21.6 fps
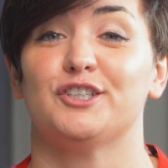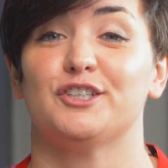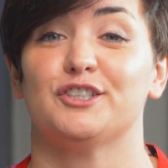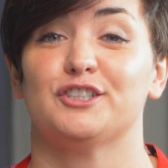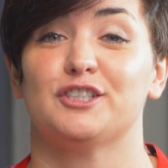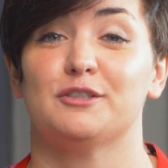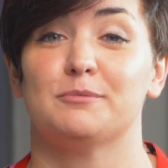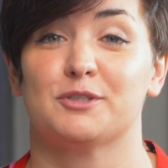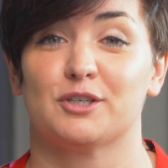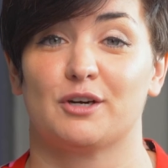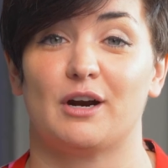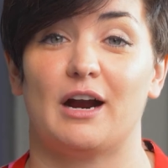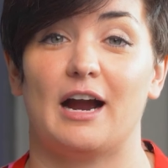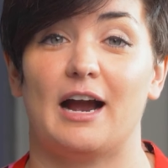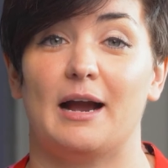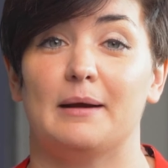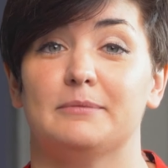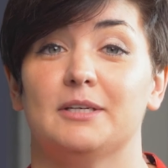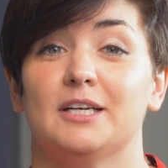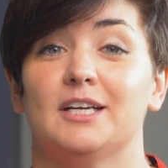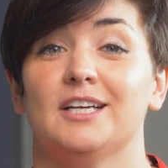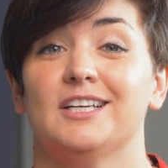you're
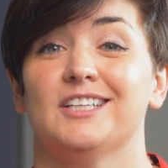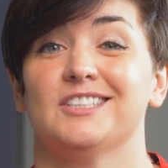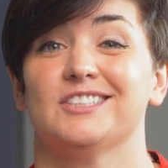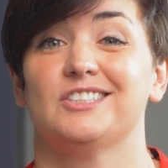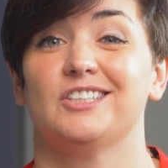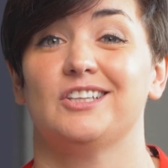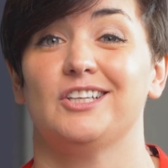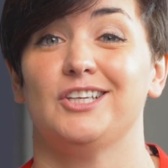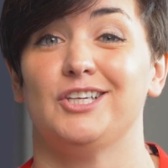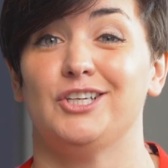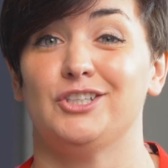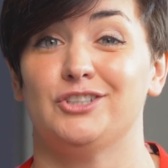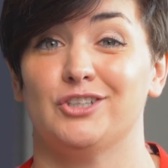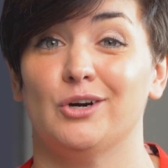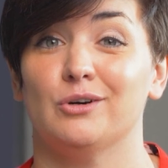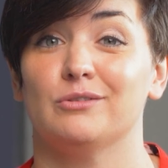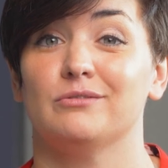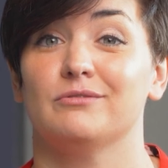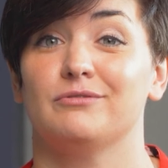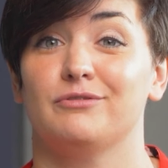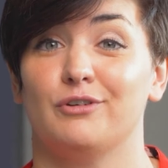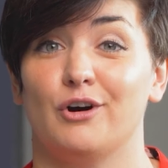subscribed so that you
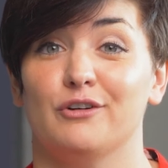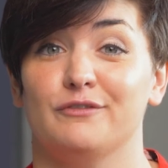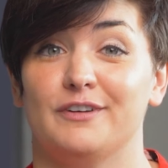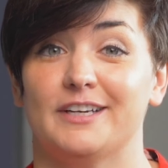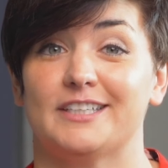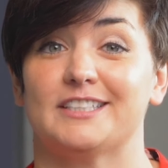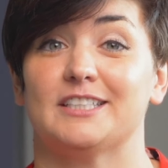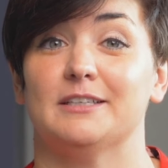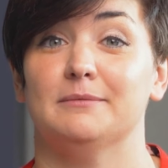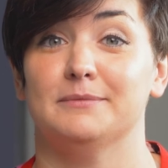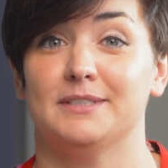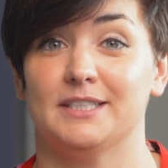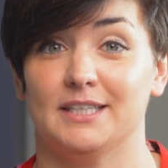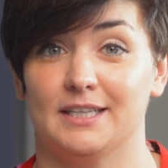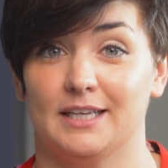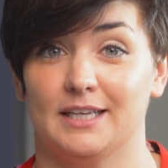don't fall victim to